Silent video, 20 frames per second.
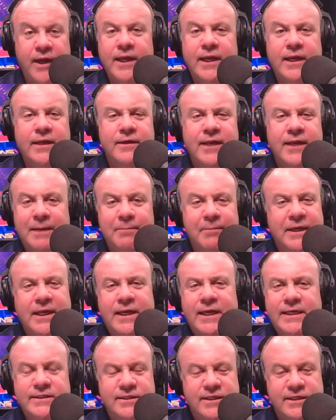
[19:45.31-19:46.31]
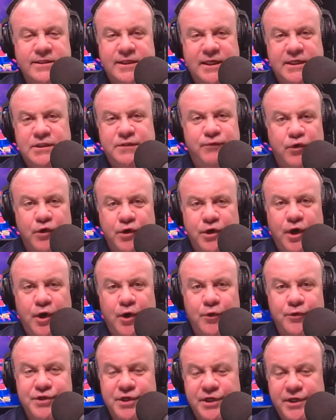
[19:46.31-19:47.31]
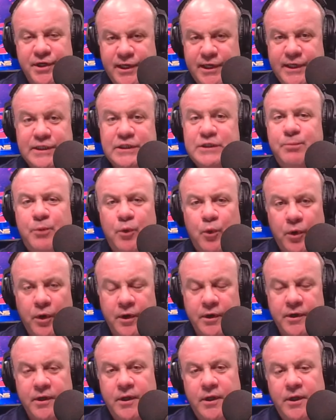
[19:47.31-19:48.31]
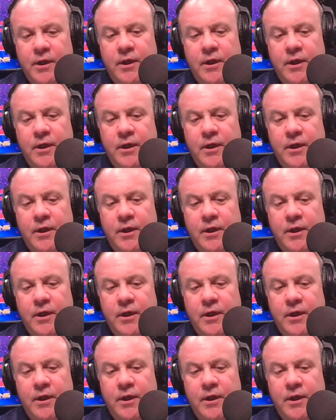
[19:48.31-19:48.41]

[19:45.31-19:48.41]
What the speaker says: name any successful coach in any sport,